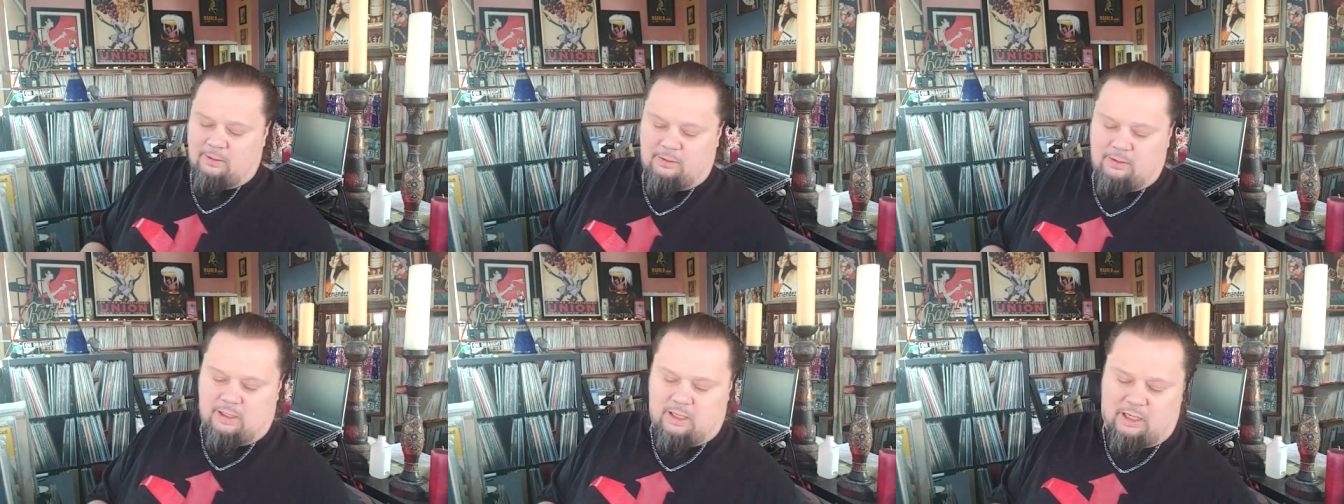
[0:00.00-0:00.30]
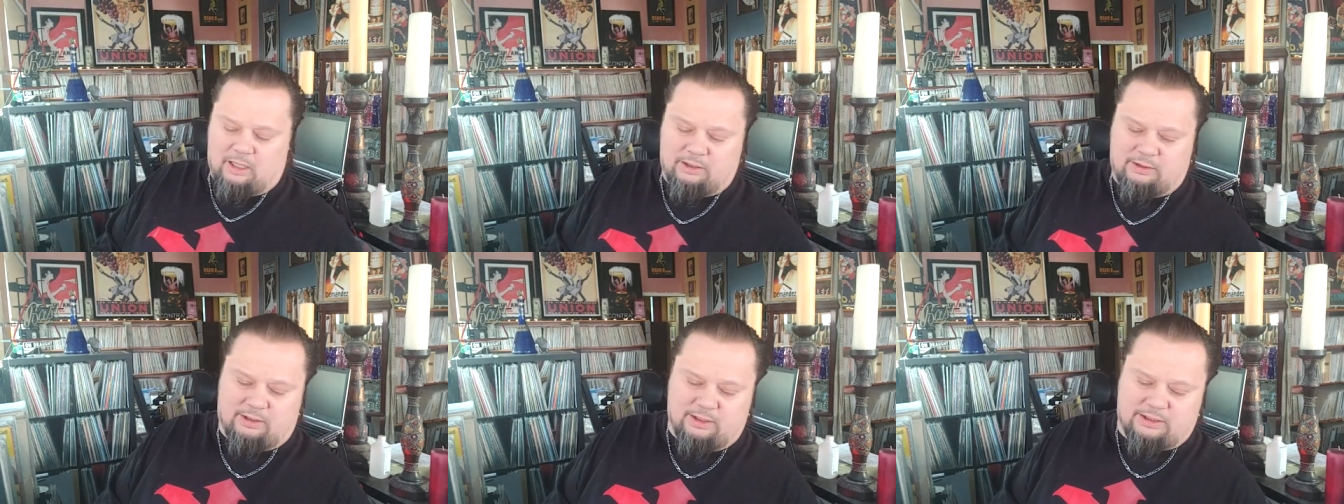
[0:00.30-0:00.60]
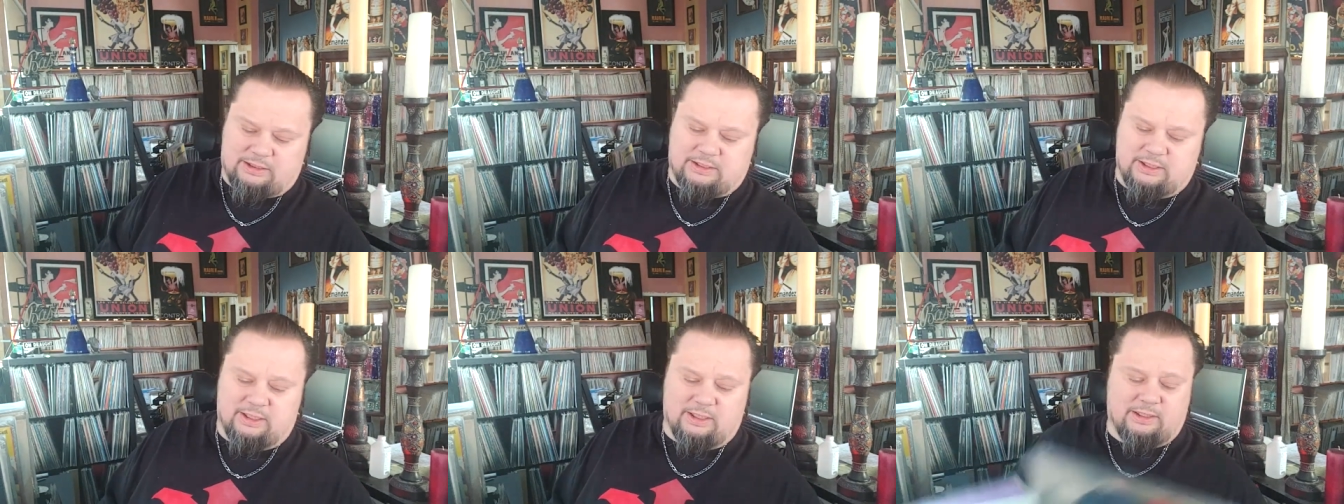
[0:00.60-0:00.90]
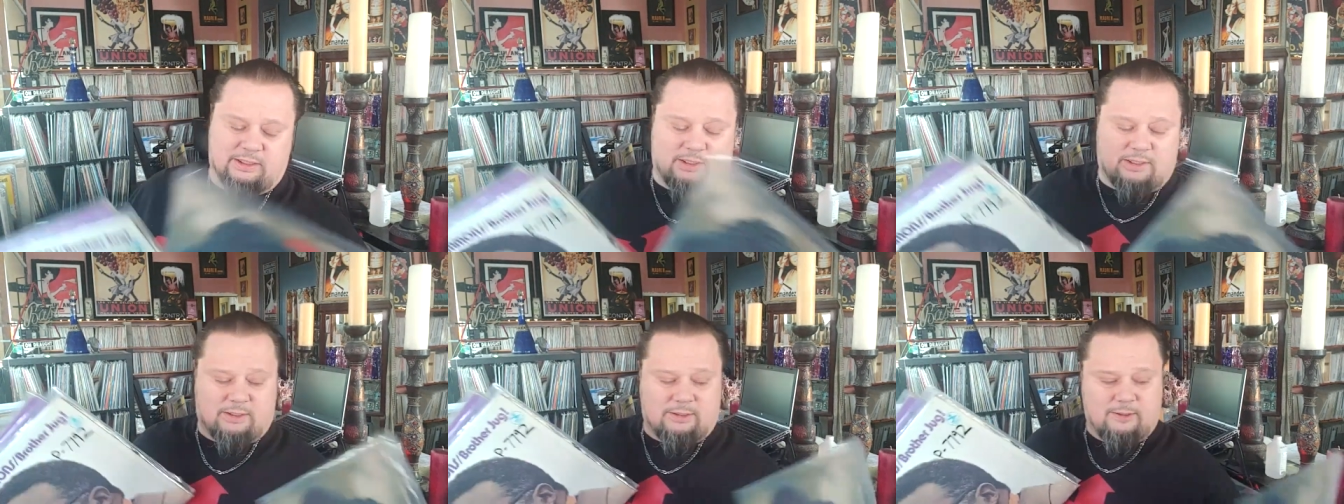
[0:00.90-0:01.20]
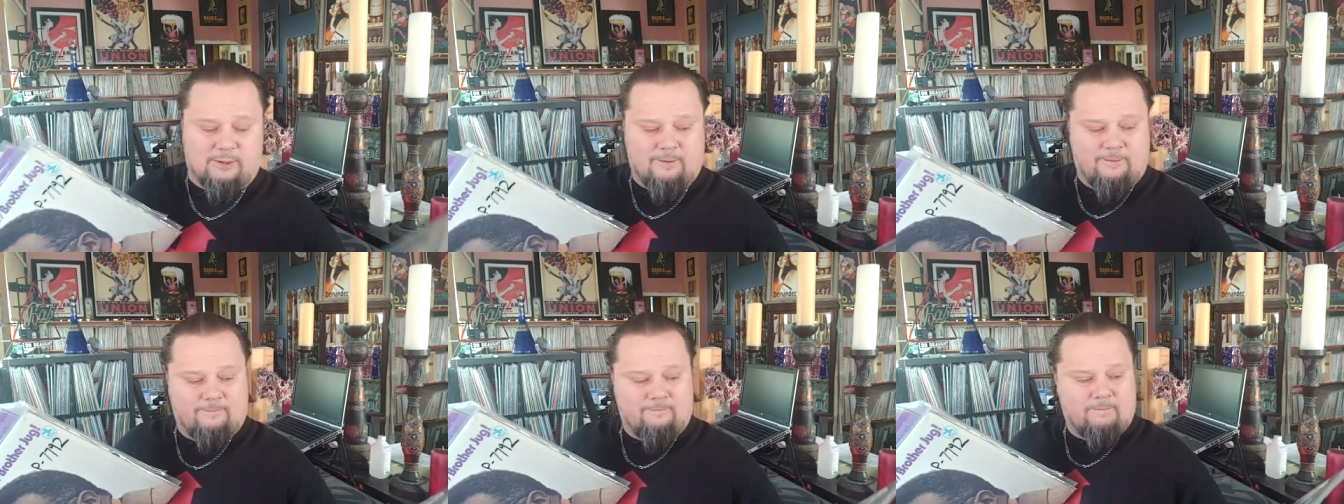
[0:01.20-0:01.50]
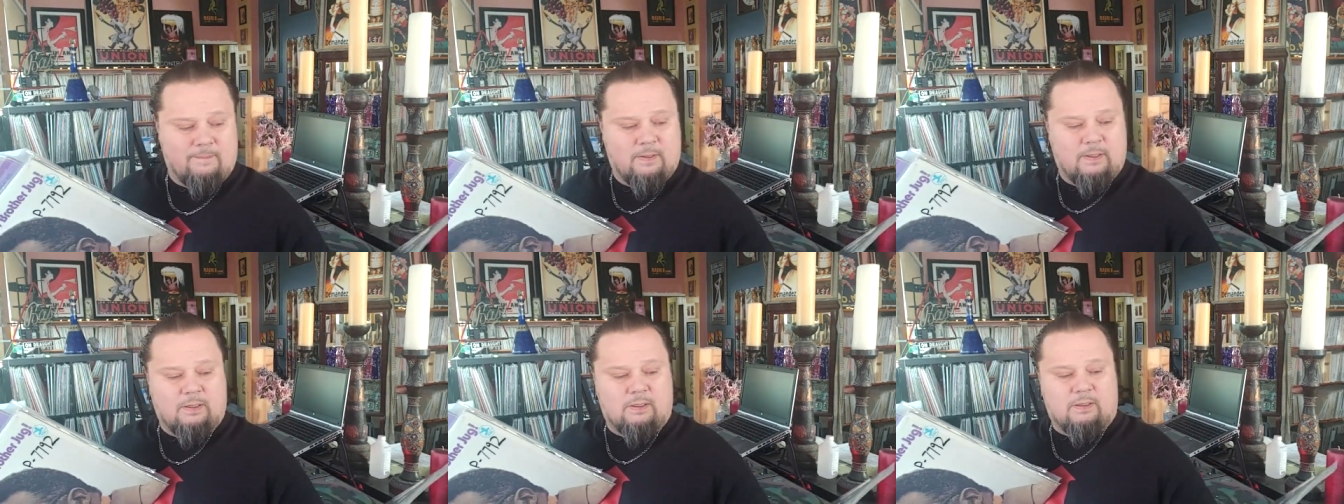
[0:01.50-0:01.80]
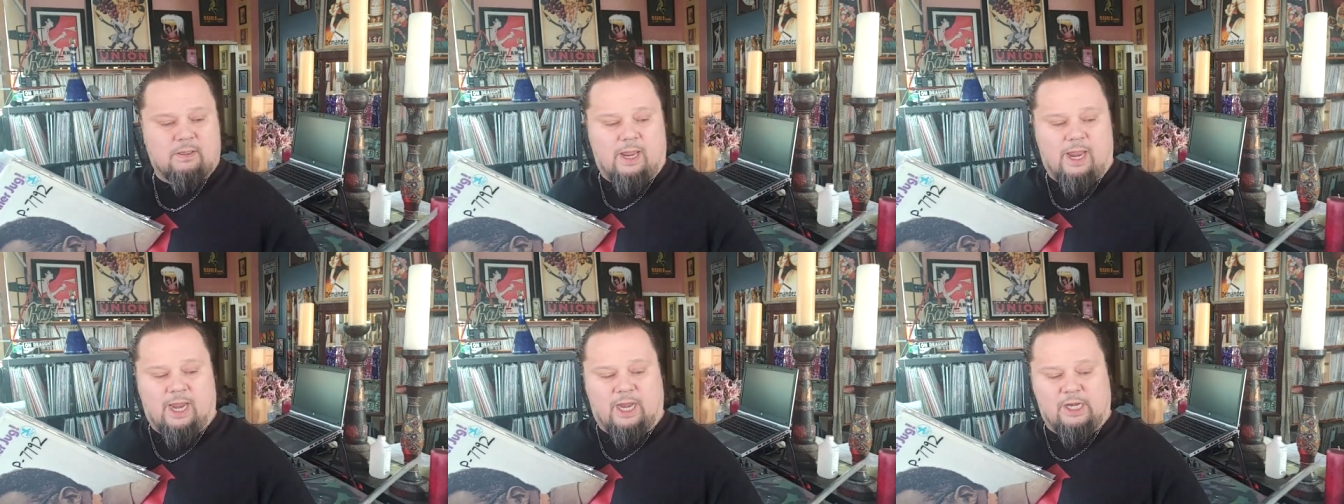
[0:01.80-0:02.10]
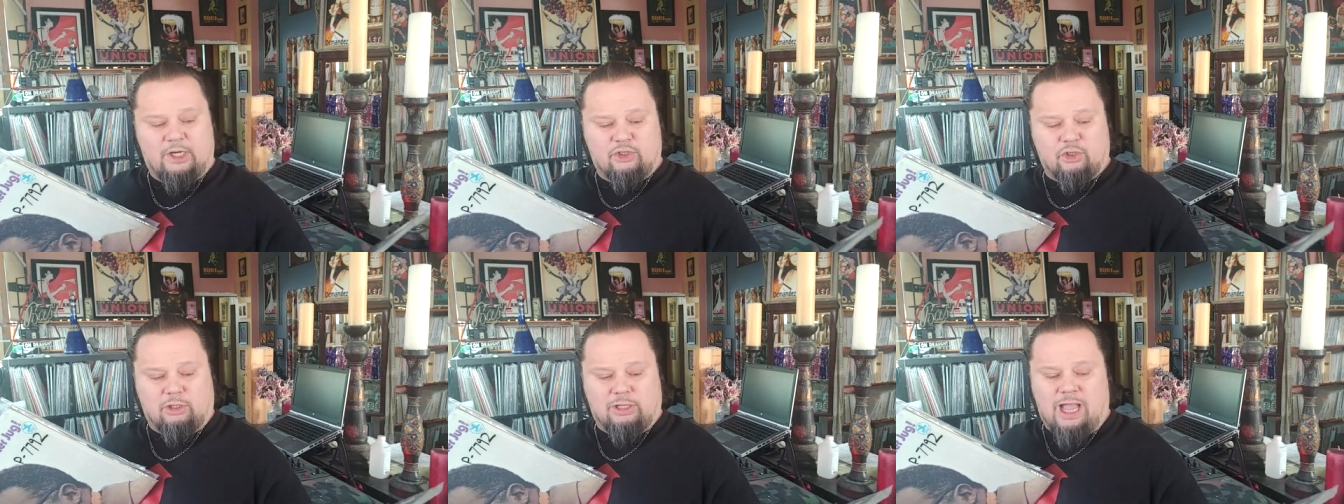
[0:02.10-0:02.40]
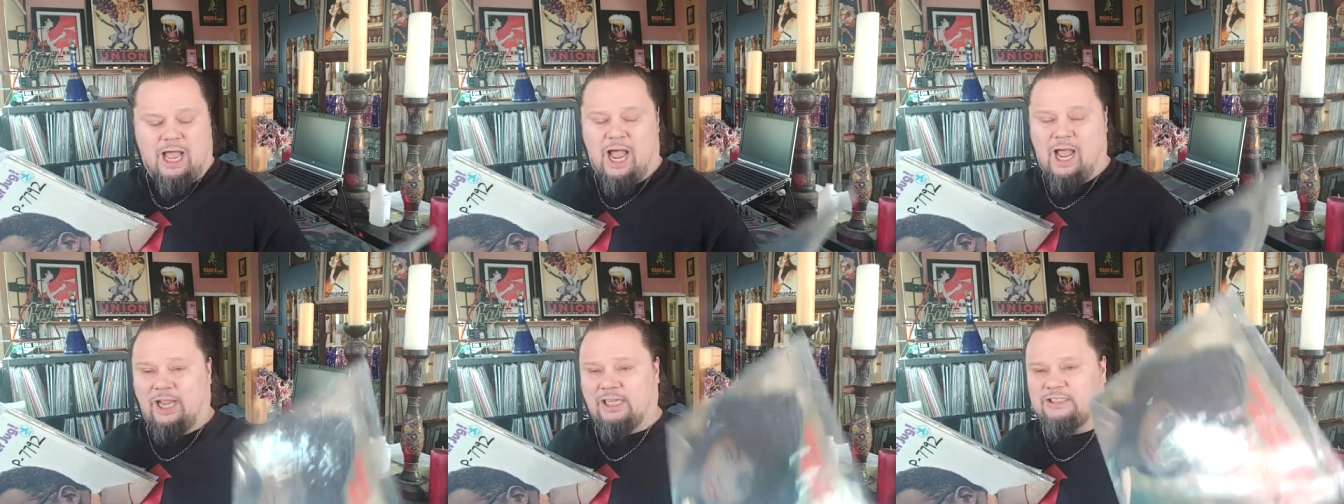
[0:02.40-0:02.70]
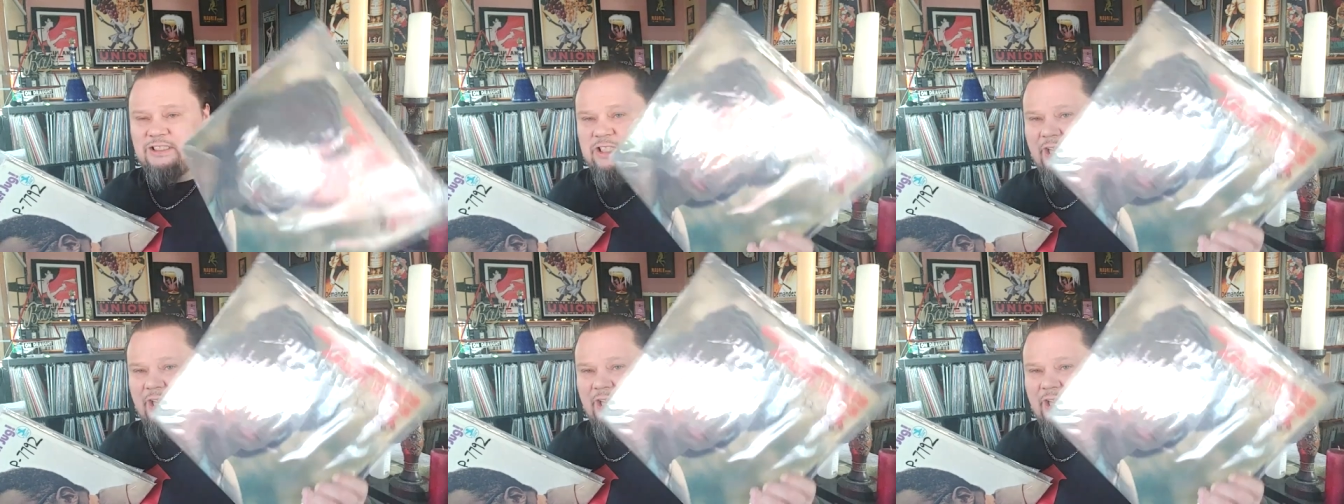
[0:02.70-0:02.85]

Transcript: Uh, this is Angel Eyes